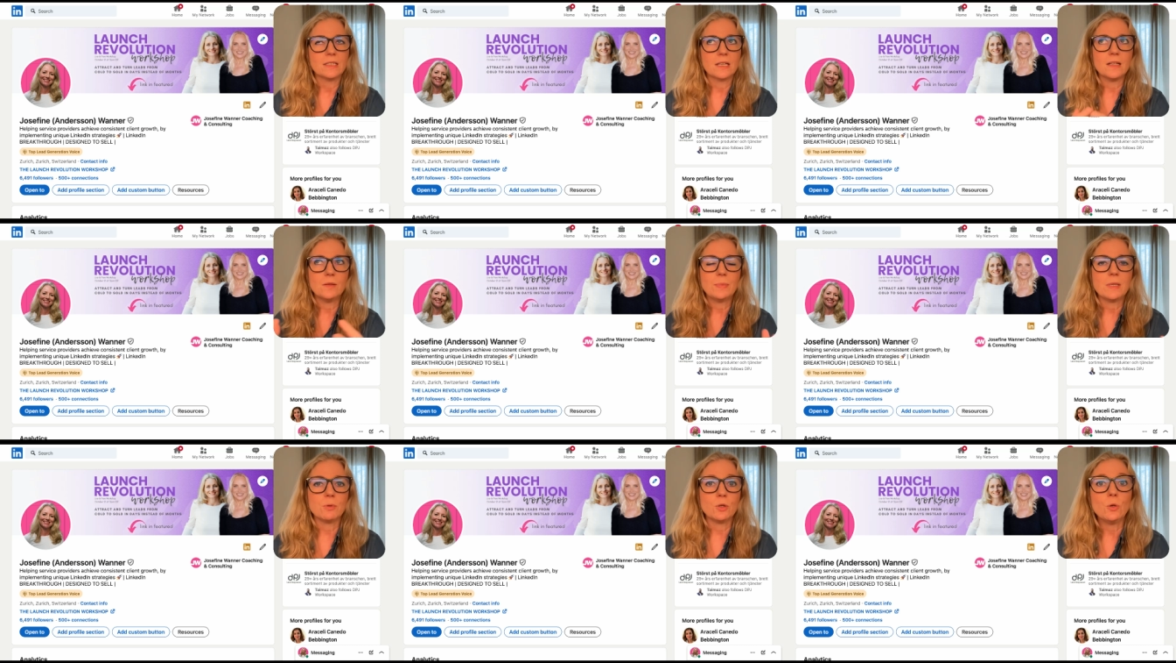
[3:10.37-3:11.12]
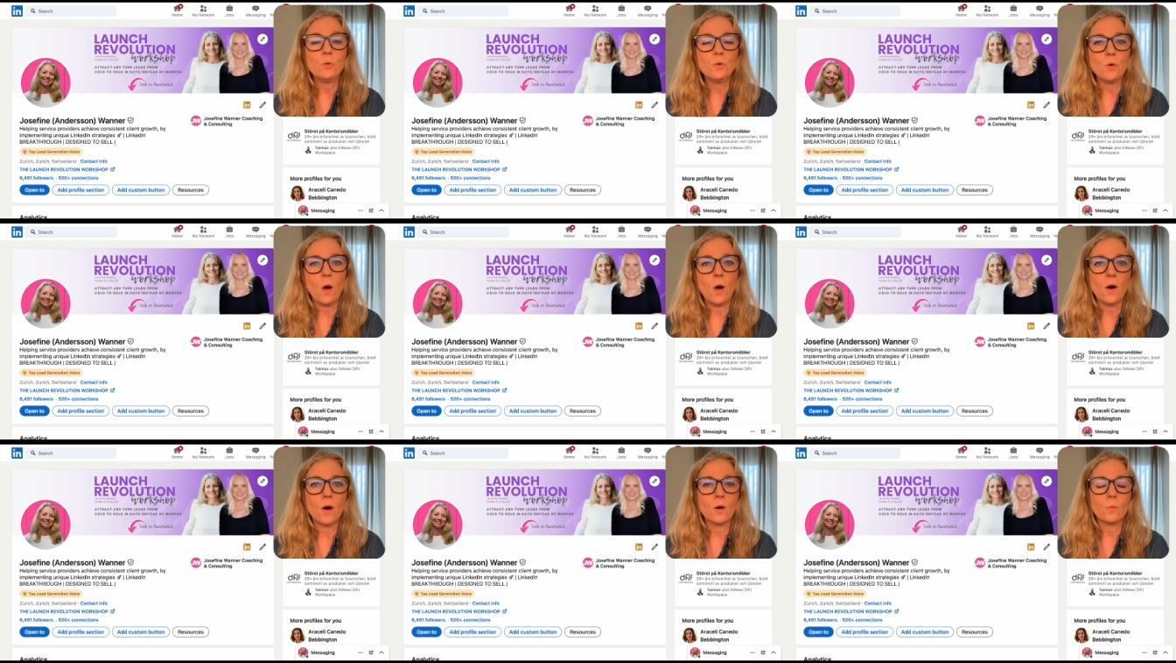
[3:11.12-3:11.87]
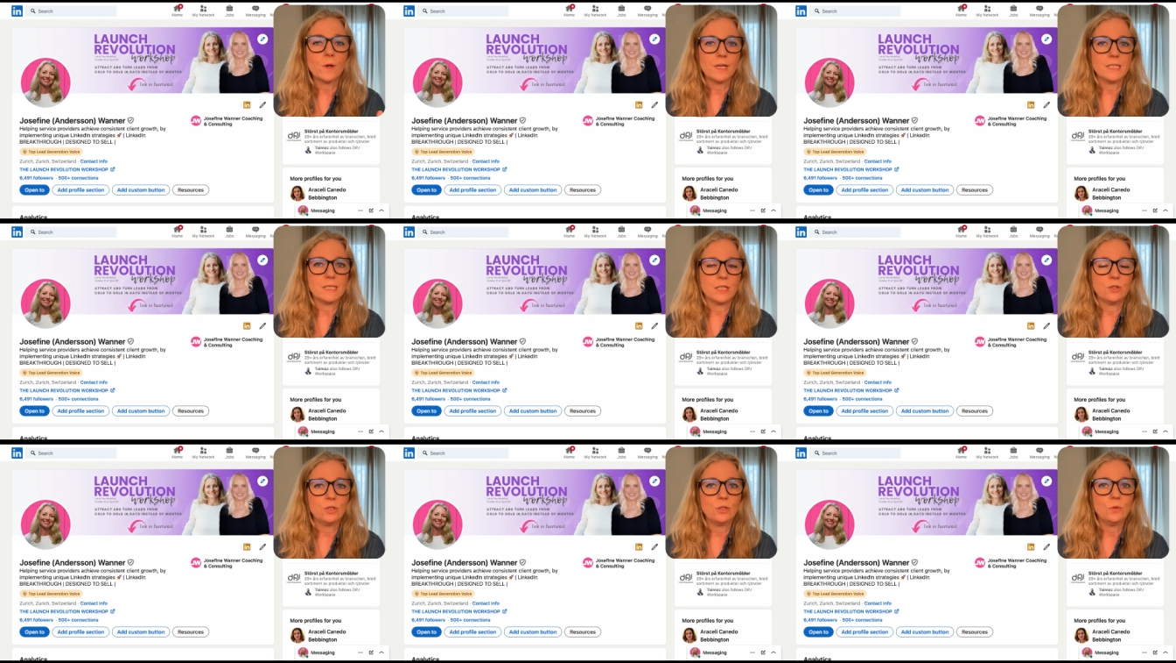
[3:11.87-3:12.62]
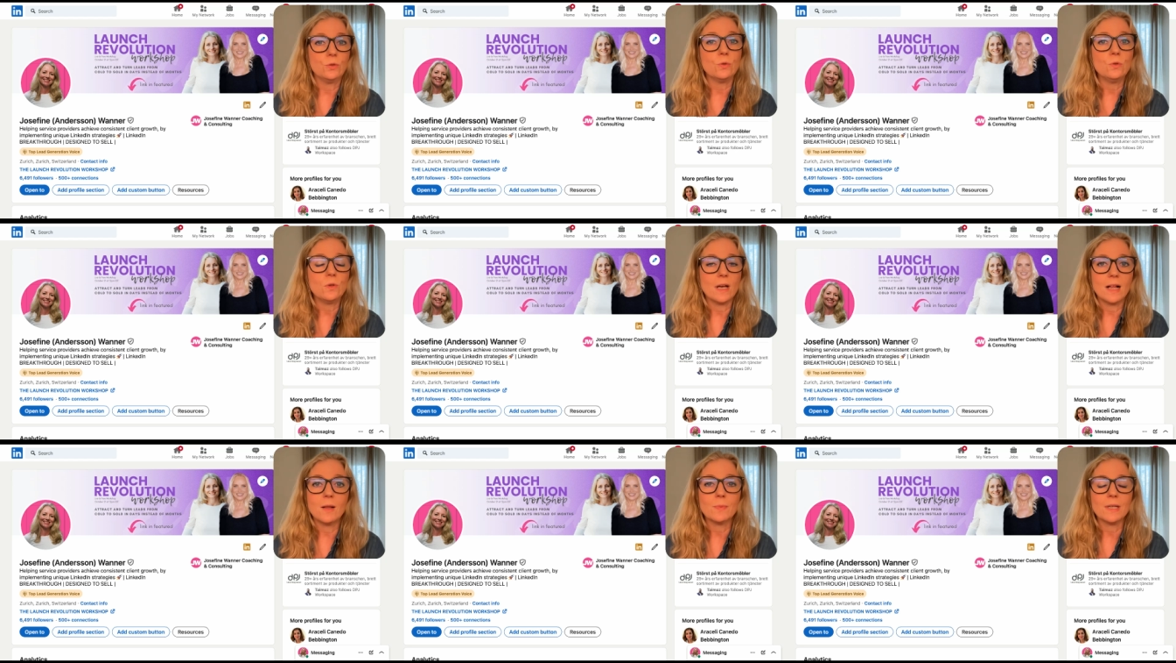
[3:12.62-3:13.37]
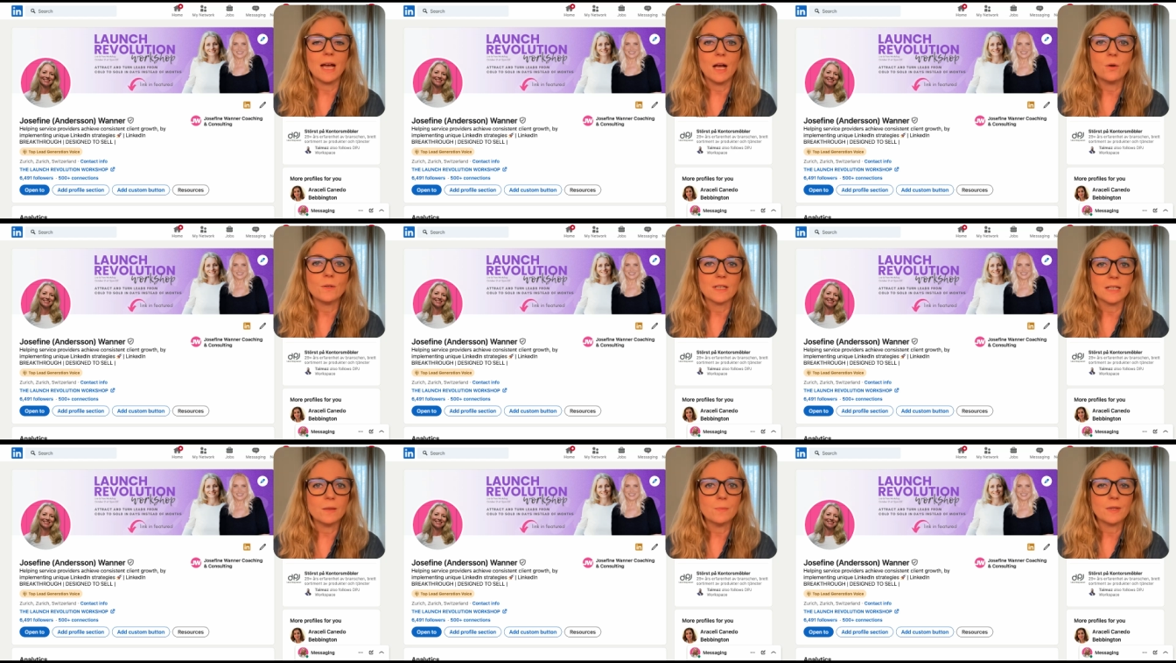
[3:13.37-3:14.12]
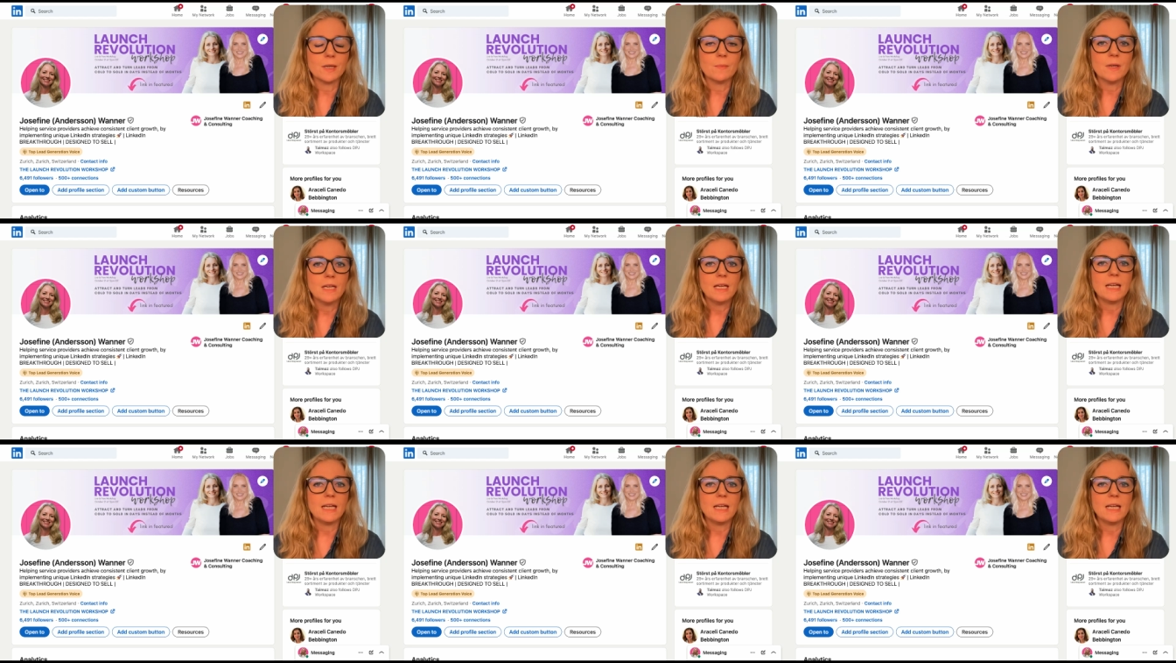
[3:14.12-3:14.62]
tell people who you are, what it is that you do, who you help, and how you help them.